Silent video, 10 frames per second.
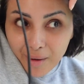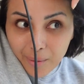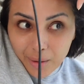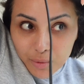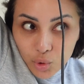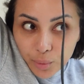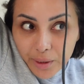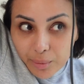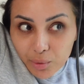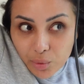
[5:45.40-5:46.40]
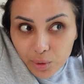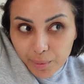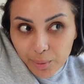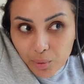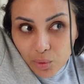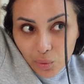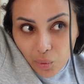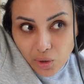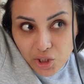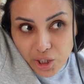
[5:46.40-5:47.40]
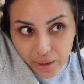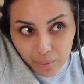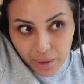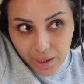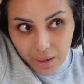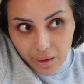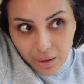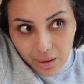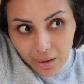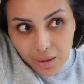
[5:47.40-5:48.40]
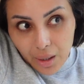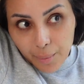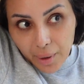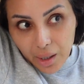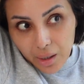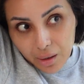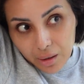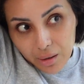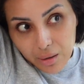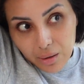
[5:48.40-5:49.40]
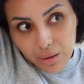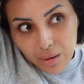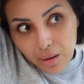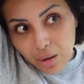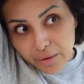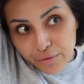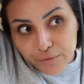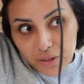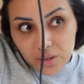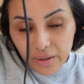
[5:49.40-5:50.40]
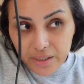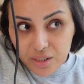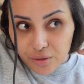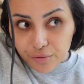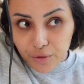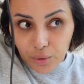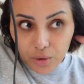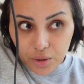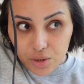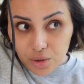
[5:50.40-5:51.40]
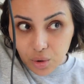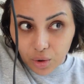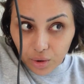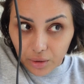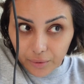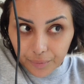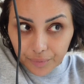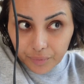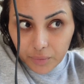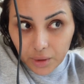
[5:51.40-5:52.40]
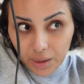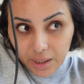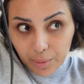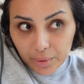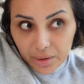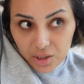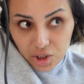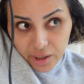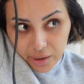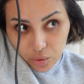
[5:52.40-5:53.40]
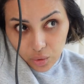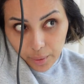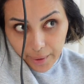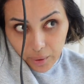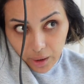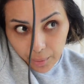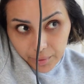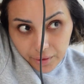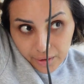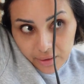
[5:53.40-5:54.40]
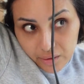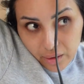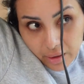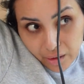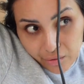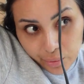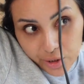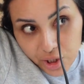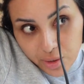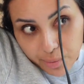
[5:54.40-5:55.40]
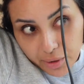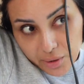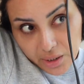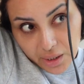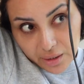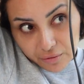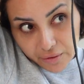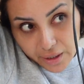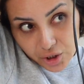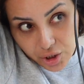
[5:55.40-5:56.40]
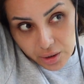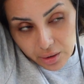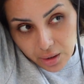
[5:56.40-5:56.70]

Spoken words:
I'm sure people would be bored watching me, but I've decided to focus on keeping this channel about a couple of things that I love, which is beauty and fashion.